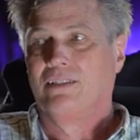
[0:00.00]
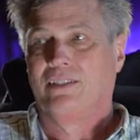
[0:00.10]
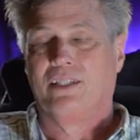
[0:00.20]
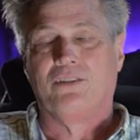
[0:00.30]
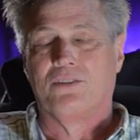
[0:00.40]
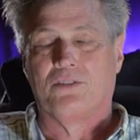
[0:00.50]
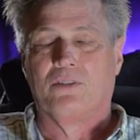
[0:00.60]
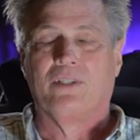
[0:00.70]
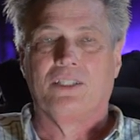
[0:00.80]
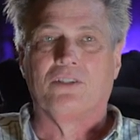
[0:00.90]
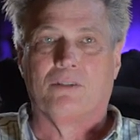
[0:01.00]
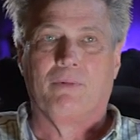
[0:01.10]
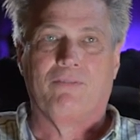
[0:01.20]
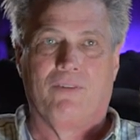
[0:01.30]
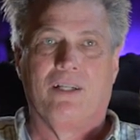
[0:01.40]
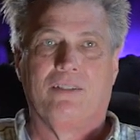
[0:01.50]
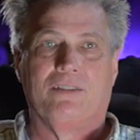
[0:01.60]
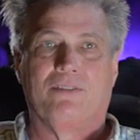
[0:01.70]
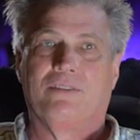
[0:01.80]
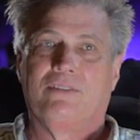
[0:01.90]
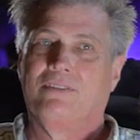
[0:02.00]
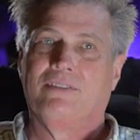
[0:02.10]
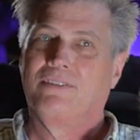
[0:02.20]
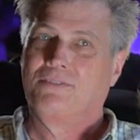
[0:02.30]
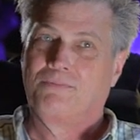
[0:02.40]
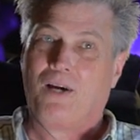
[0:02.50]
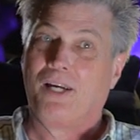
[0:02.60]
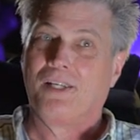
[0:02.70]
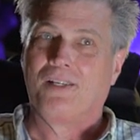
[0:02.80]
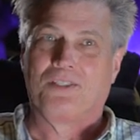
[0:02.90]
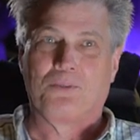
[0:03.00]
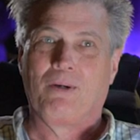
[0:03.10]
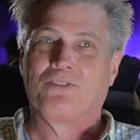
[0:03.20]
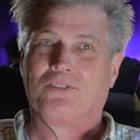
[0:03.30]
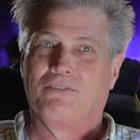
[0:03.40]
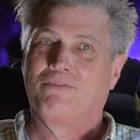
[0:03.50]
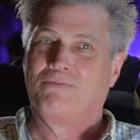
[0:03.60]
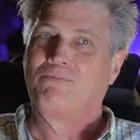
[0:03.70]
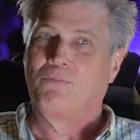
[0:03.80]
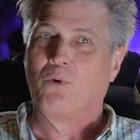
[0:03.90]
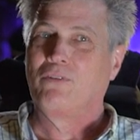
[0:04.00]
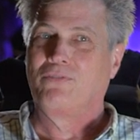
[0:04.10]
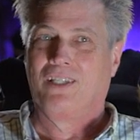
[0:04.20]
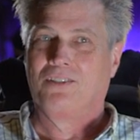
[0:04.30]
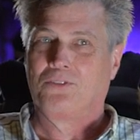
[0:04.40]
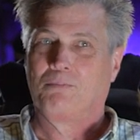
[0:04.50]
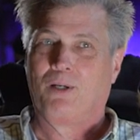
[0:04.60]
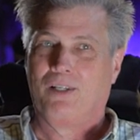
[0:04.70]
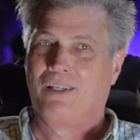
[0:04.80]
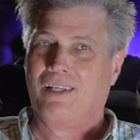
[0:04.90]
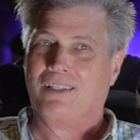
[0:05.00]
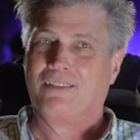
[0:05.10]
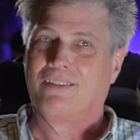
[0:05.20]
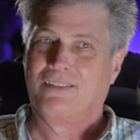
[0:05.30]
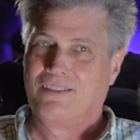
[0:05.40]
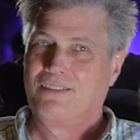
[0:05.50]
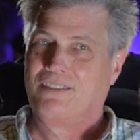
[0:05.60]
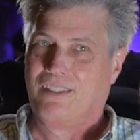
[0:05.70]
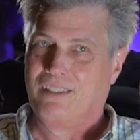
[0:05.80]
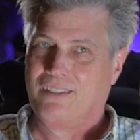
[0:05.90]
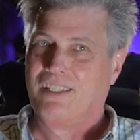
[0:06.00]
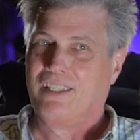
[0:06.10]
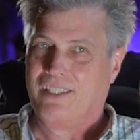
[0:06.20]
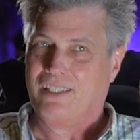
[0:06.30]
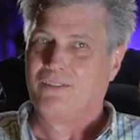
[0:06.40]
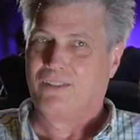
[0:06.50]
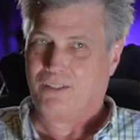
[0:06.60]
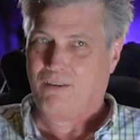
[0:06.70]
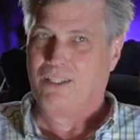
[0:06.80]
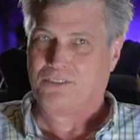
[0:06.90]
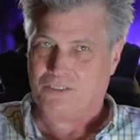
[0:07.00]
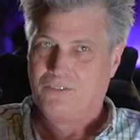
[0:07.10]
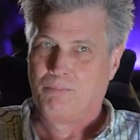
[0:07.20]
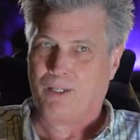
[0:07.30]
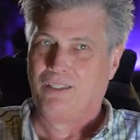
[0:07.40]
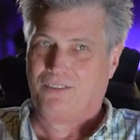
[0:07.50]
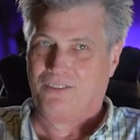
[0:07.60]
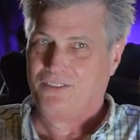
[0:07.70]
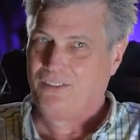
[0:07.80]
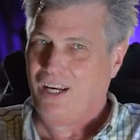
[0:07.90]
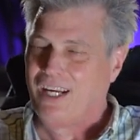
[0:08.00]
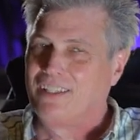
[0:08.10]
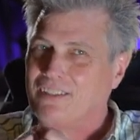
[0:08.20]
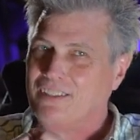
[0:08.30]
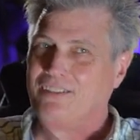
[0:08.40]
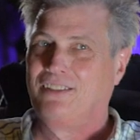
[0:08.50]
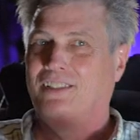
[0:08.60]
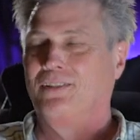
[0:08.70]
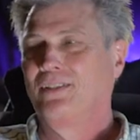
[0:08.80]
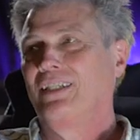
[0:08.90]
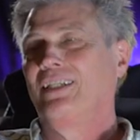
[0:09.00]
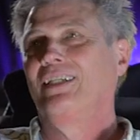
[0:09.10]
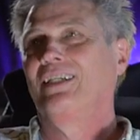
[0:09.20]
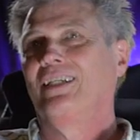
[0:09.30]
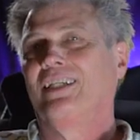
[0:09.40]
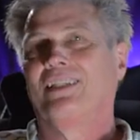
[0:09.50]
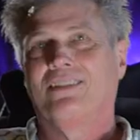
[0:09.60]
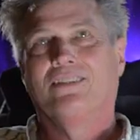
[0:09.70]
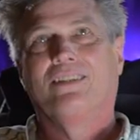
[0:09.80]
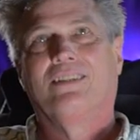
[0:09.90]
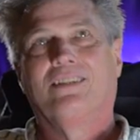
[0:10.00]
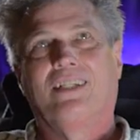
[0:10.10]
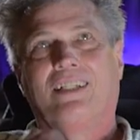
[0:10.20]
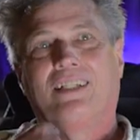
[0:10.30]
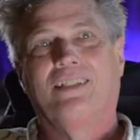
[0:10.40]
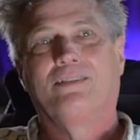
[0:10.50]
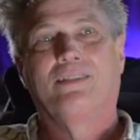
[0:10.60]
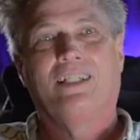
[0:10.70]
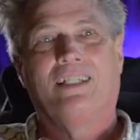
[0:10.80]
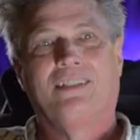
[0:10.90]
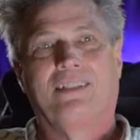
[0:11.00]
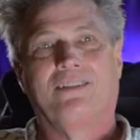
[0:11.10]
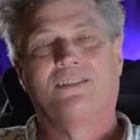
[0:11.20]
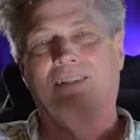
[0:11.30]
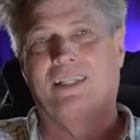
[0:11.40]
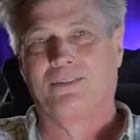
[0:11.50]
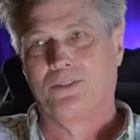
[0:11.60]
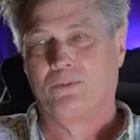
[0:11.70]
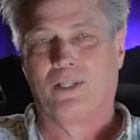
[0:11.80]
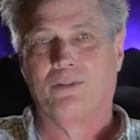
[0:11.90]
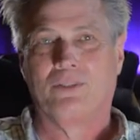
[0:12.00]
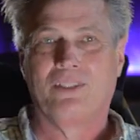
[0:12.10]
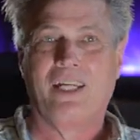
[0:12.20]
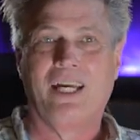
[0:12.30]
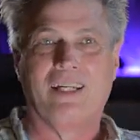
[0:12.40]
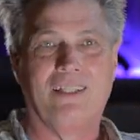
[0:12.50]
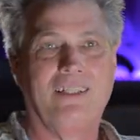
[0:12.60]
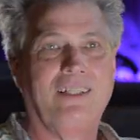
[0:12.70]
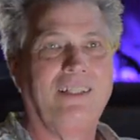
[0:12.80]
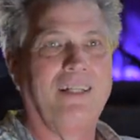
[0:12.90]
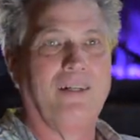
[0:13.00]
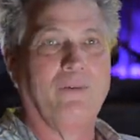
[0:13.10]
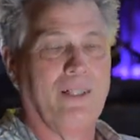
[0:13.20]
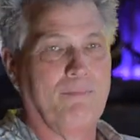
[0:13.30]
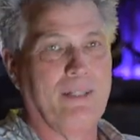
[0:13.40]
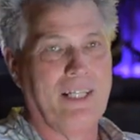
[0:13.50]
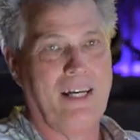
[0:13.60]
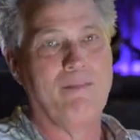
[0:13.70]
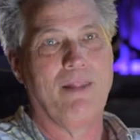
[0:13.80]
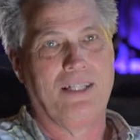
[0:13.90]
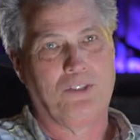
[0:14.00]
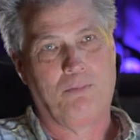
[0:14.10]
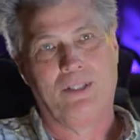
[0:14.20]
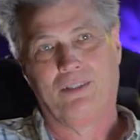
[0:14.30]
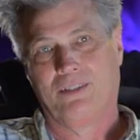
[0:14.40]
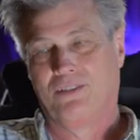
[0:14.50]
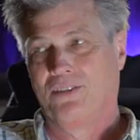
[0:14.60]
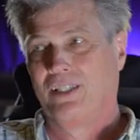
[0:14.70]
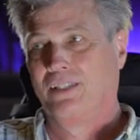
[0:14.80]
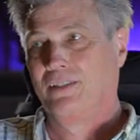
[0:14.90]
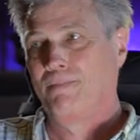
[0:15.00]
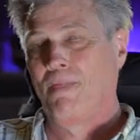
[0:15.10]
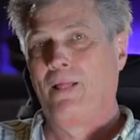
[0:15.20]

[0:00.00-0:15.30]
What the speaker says: 10 years old, I took my father's high-end expensive Wharfdales apart and started cutting out the crossover parts inside and listening and going, okay, I hear what that does. Now that was when I was 10. And when I became that speaker designer,